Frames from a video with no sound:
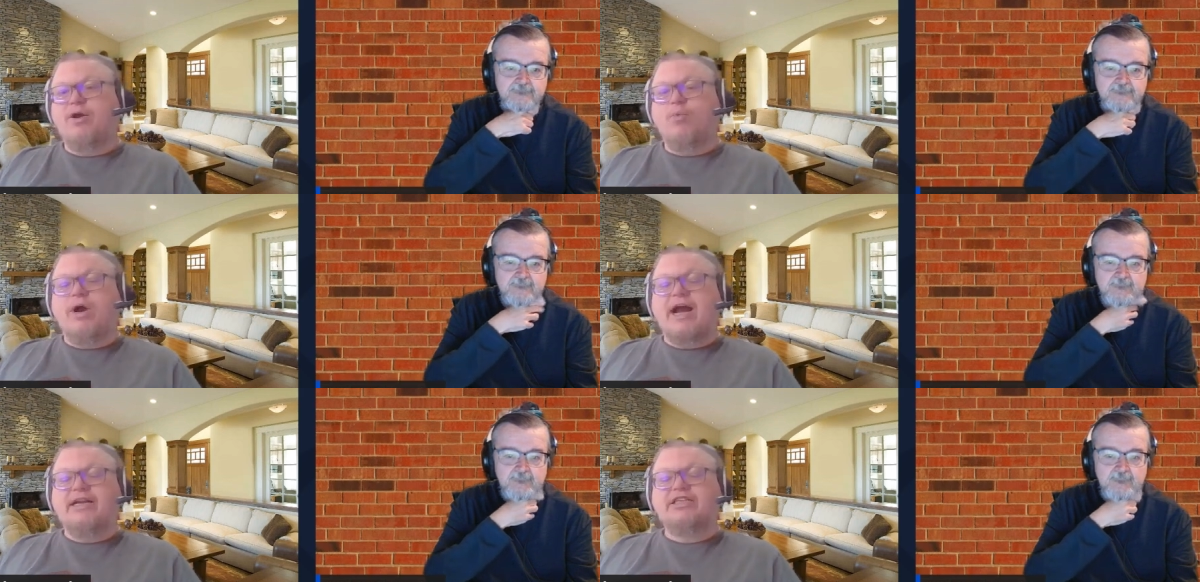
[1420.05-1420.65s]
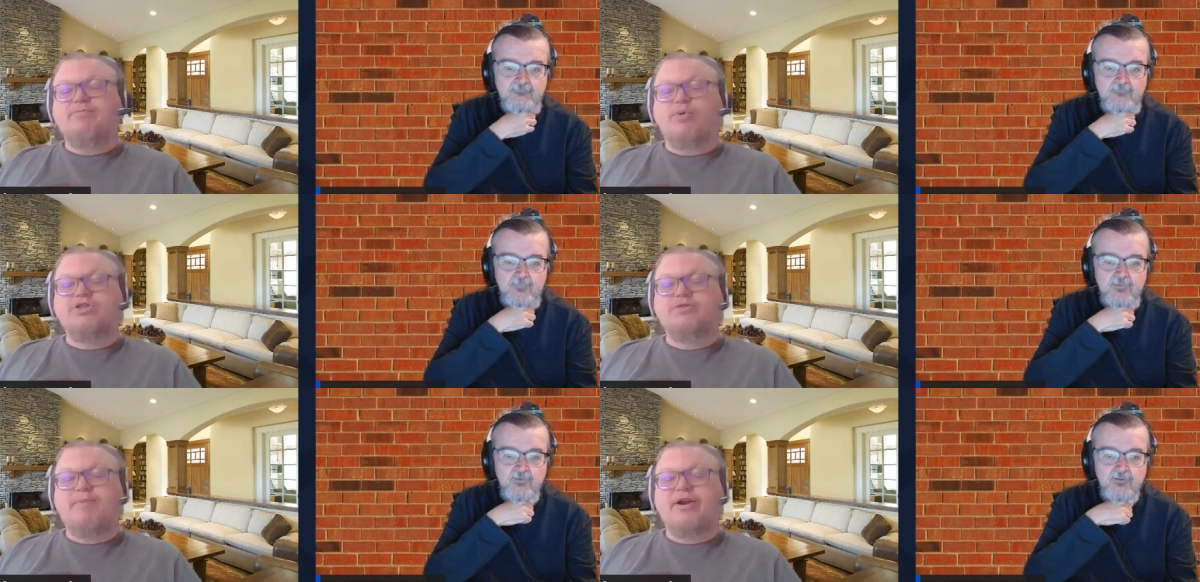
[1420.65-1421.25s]
Speaker 1: What kind of
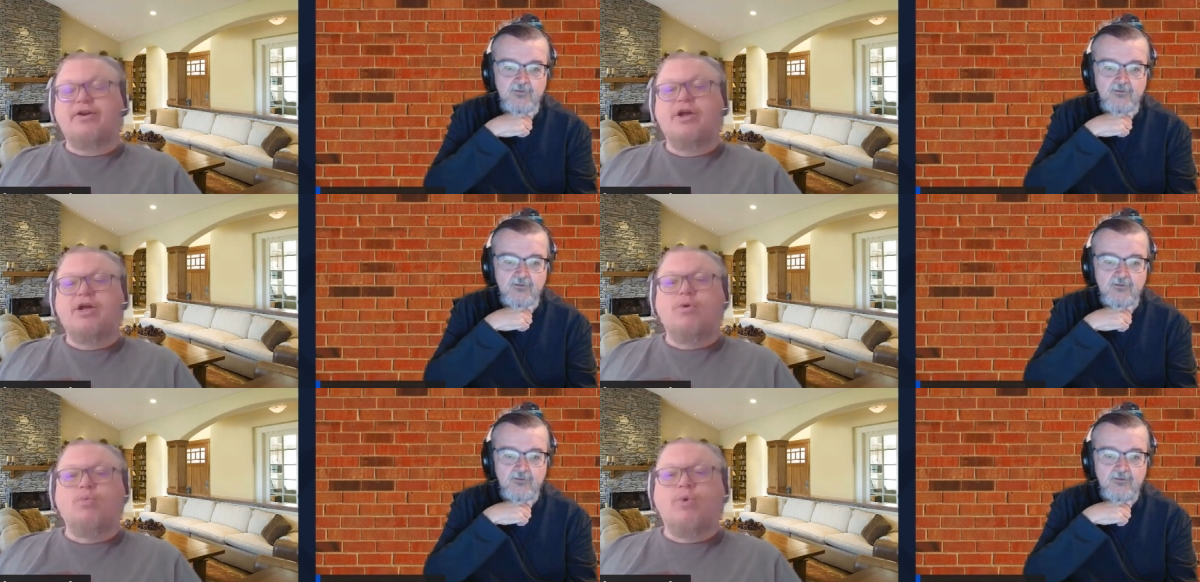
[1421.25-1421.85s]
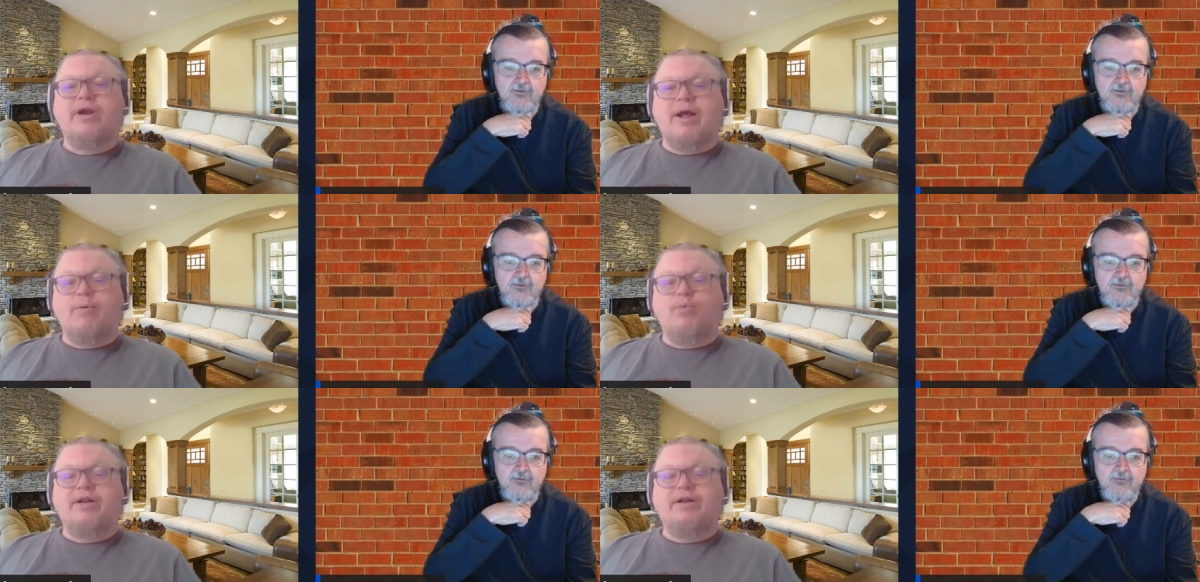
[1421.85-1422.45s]
sports better would
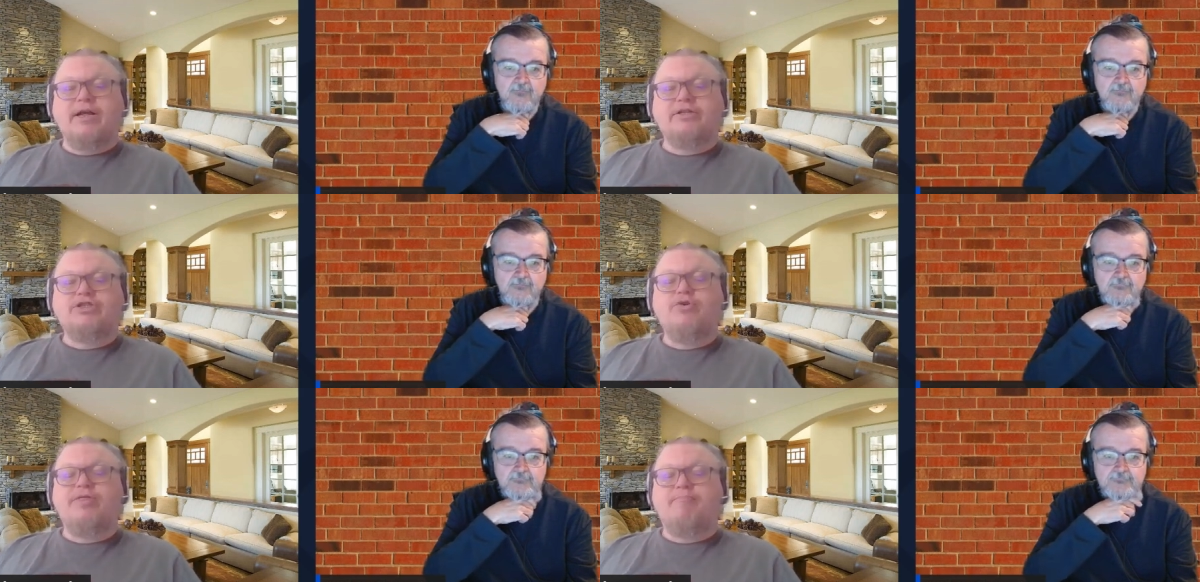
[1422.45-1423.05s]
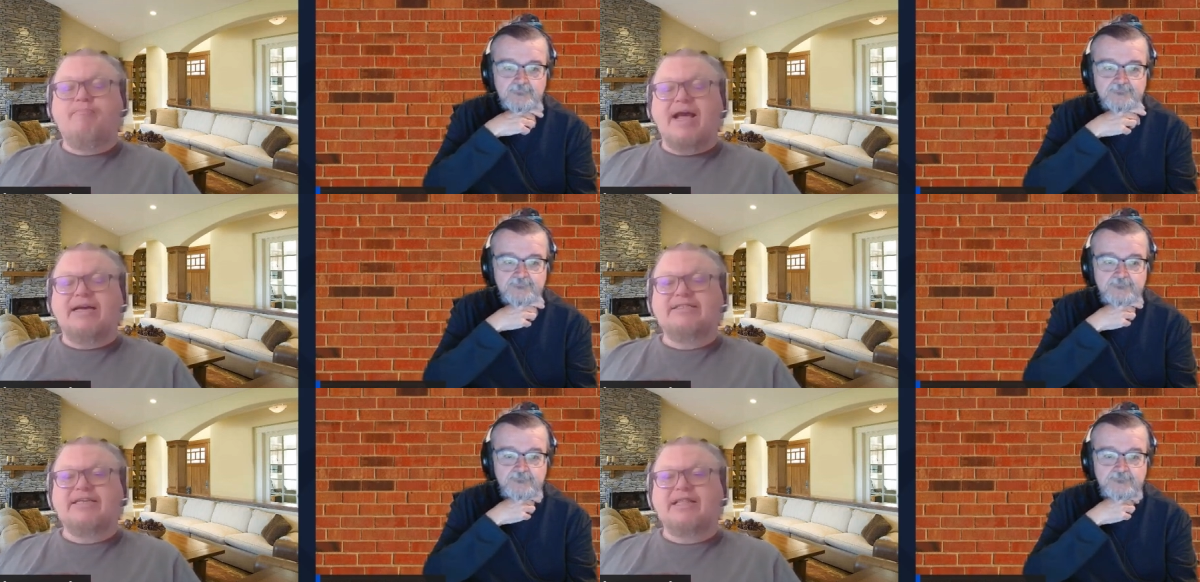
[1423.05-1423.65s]
would do the
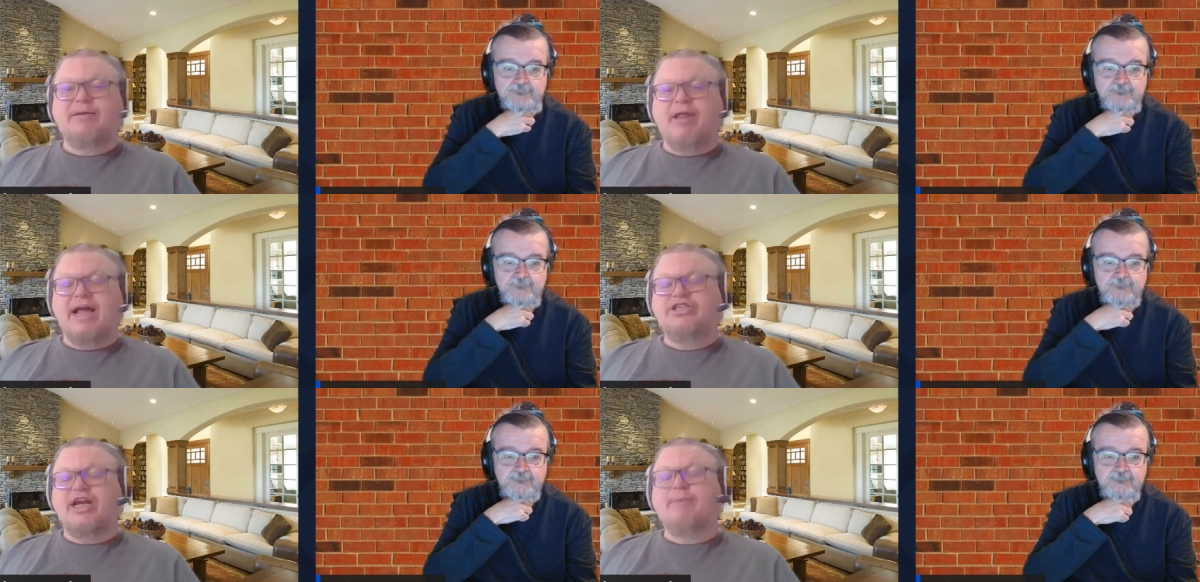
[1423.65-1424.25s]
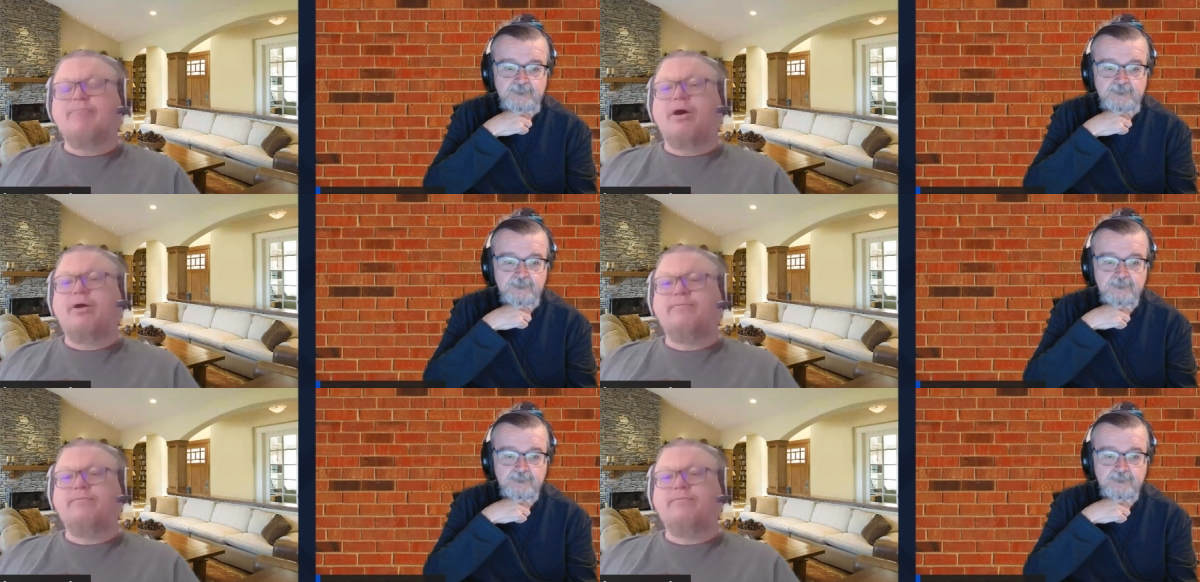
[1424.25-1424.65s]
best at the blackjack ball?